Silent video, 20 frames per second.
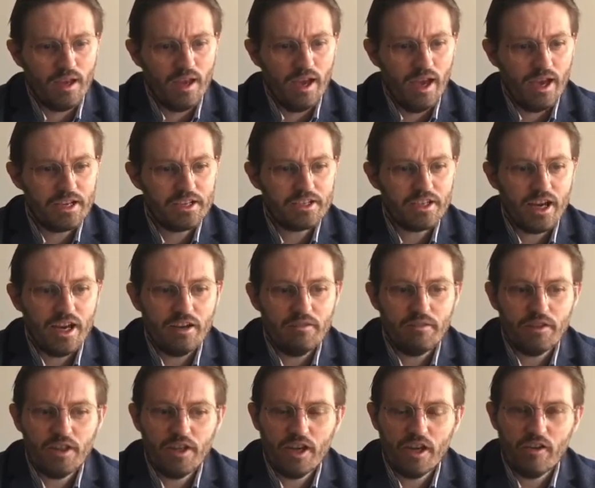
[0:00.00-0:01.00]
Excited for
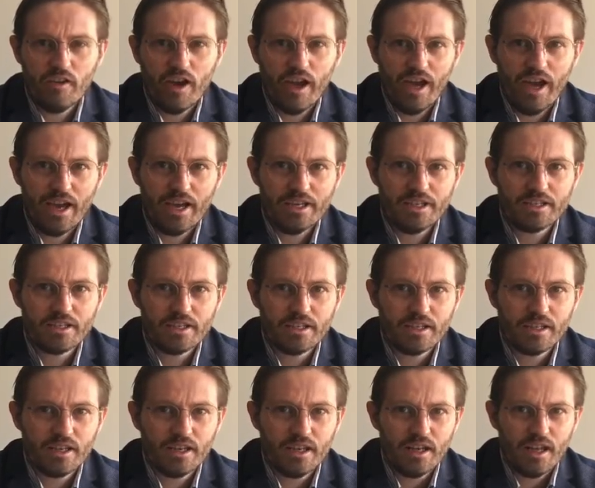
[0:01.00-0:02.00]
the year ahead.
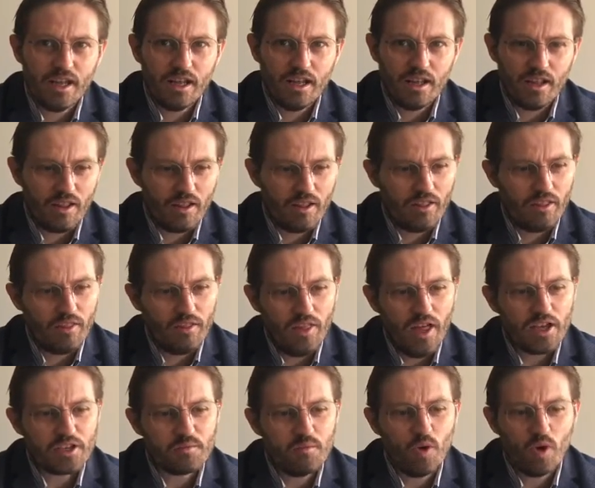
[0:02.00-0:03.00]

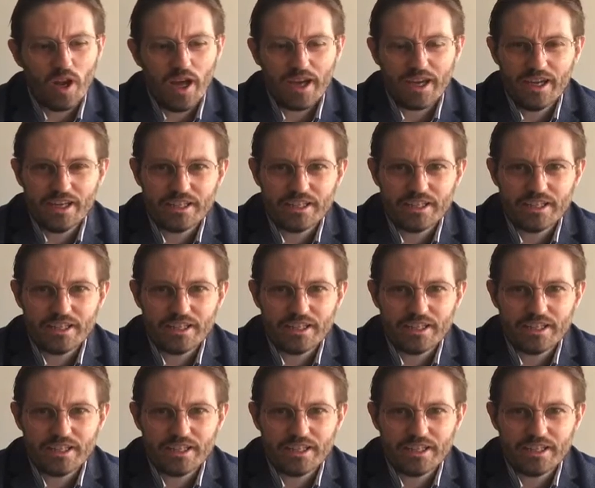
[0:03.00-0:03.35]
That's more like it,